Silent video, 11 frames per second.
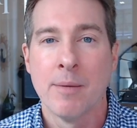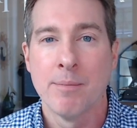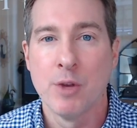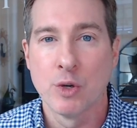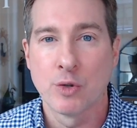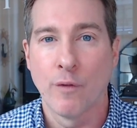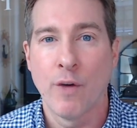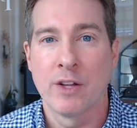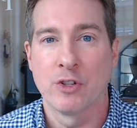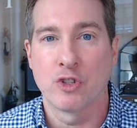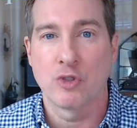mutual
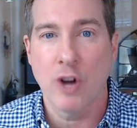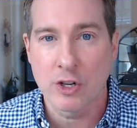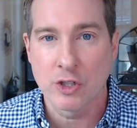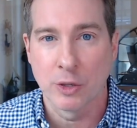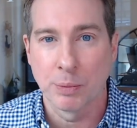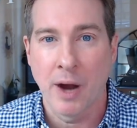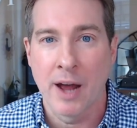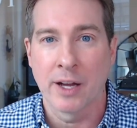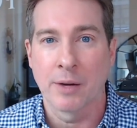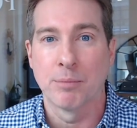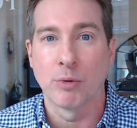fund, structured
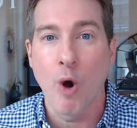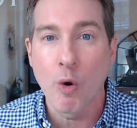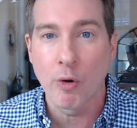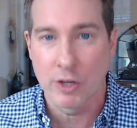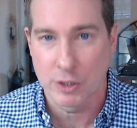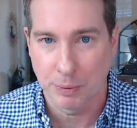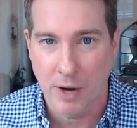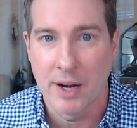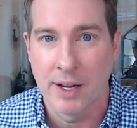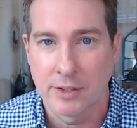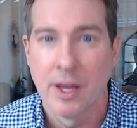product, brokerage
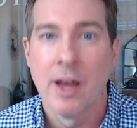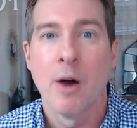product.